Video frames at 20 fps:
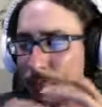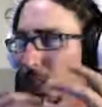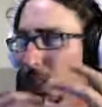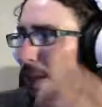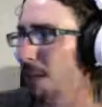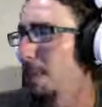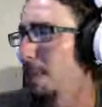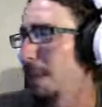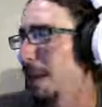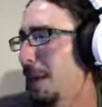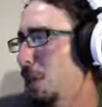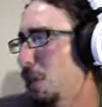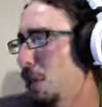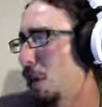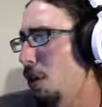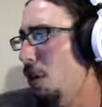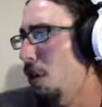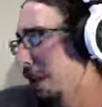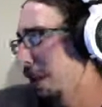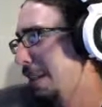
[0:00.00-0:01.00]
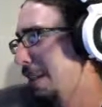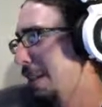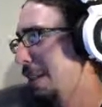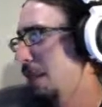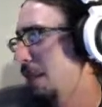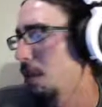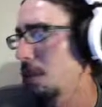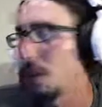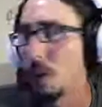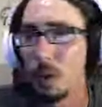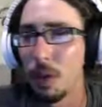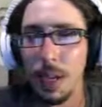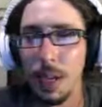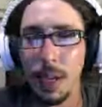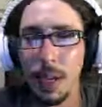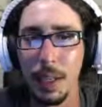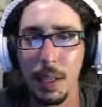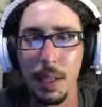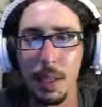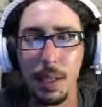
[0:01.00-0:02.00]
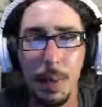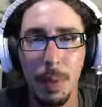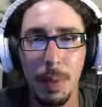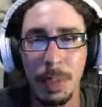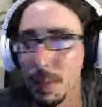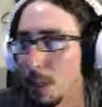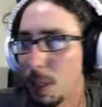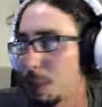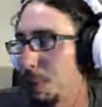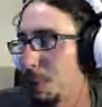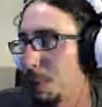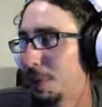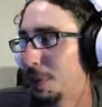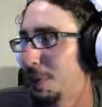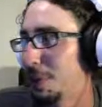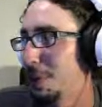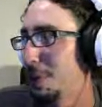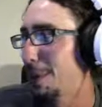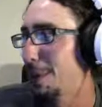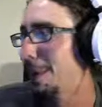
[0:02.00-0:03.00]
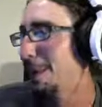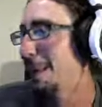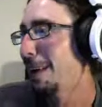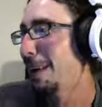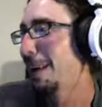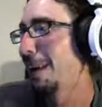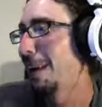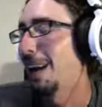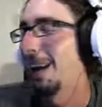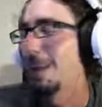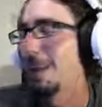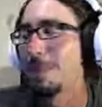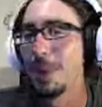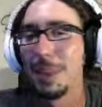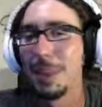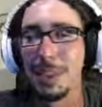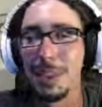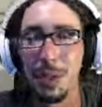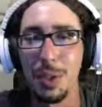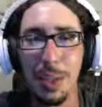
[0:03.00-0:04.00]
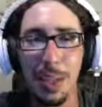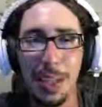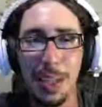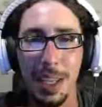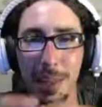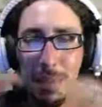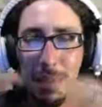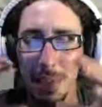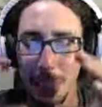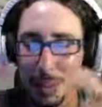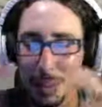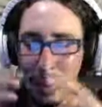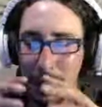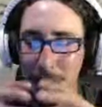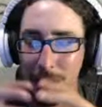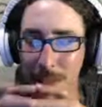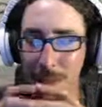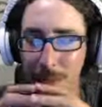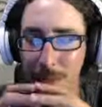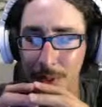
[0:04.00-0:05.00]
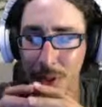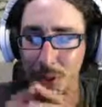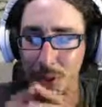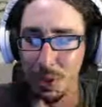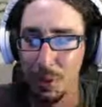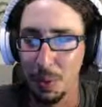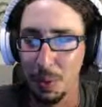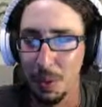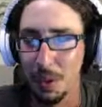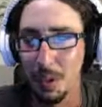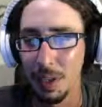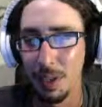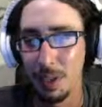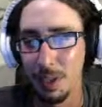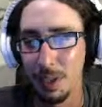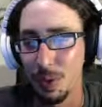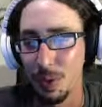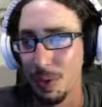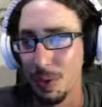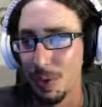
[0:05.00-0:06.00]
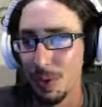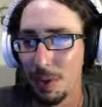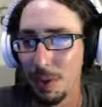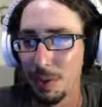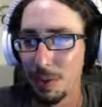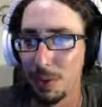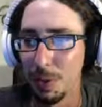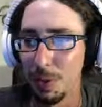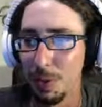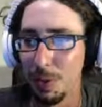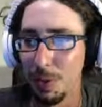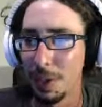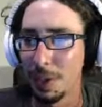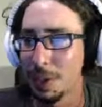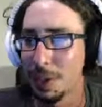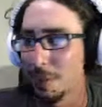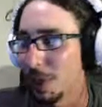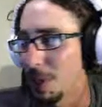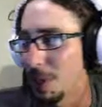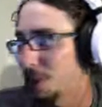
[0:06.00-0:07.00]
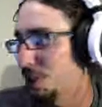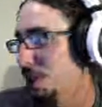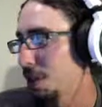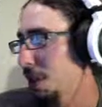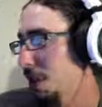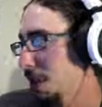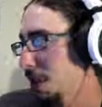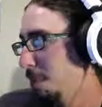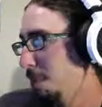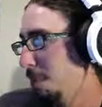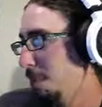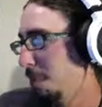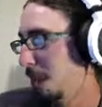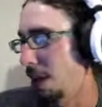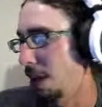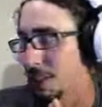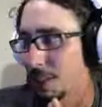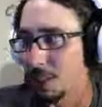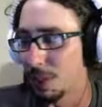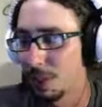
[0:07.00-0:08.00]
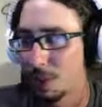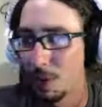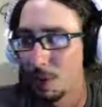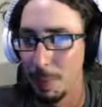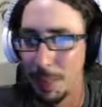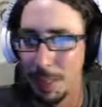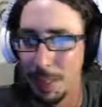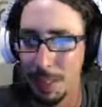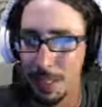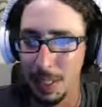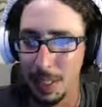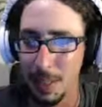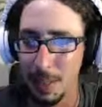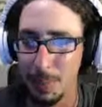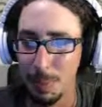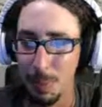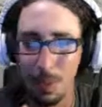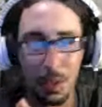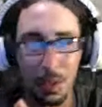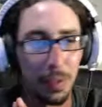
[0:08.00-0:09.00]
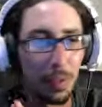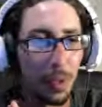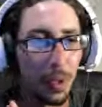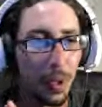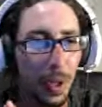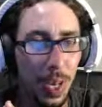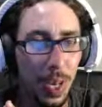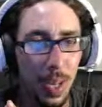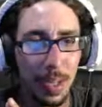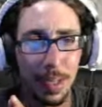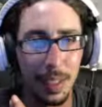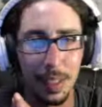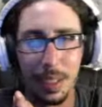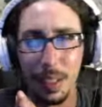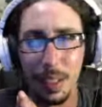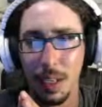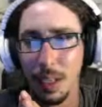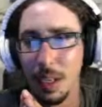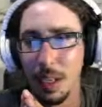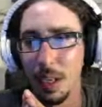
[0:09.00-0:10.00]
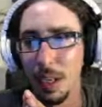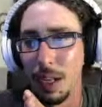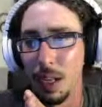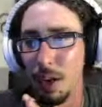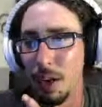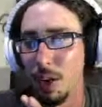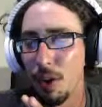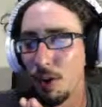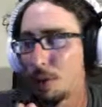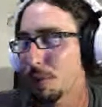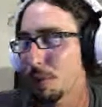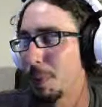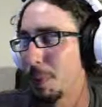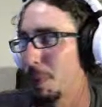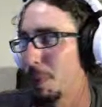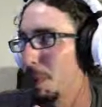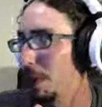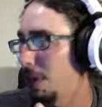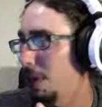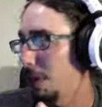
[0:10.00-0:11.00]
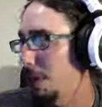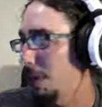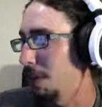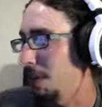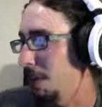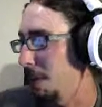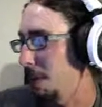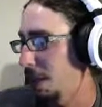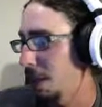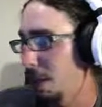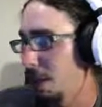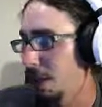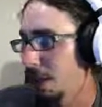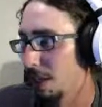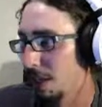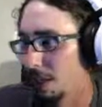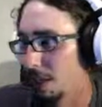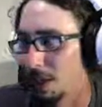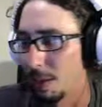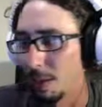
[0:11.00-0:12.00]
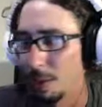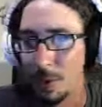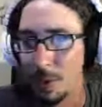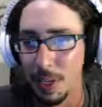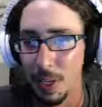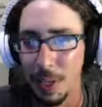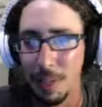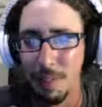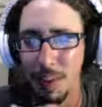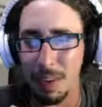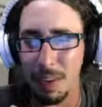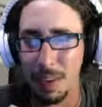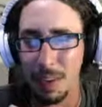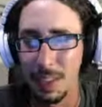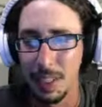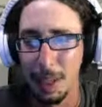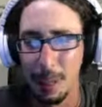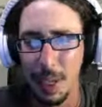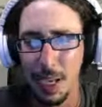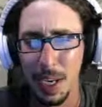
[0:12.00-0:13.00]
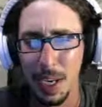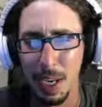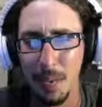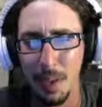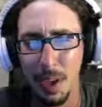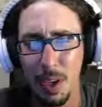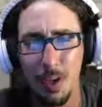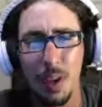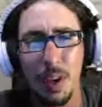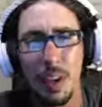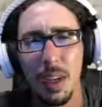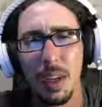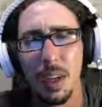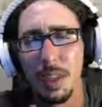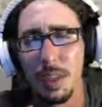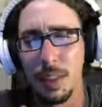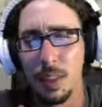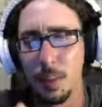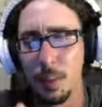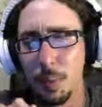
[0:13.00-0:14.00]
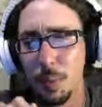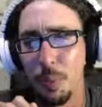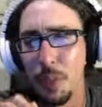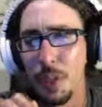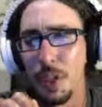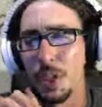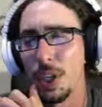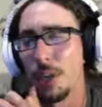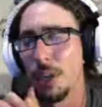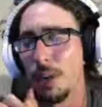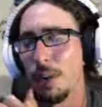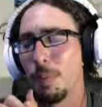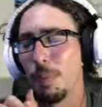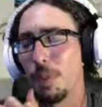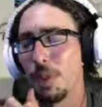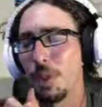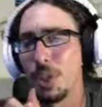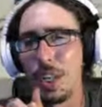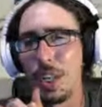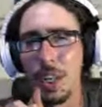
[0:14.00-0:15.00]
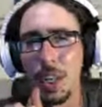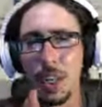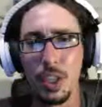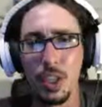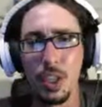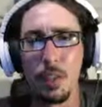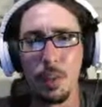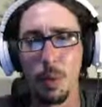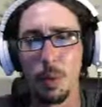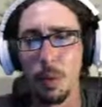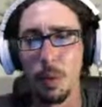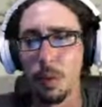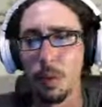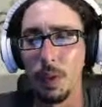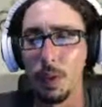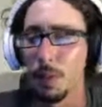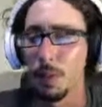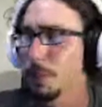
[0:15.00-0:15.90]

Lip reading: My jaw is still all kinds of messed up, so I'm going to try to keep this relatively short so I don't have to talk as much. But I still want to make these episodes for you guys, and I know there's people out there listening. Even if it's not many of you, I still appreciate each and every one of you.